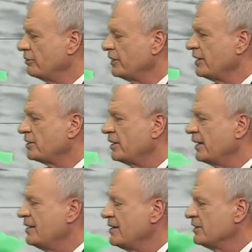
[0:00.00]
Overnight
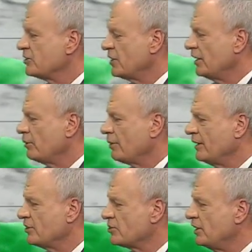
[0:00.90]
tonight, steady
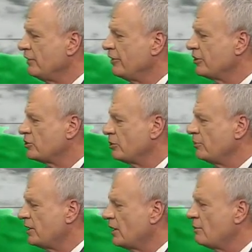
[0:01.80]
rain this evening
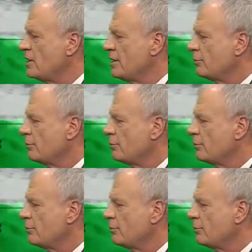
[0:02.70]
should become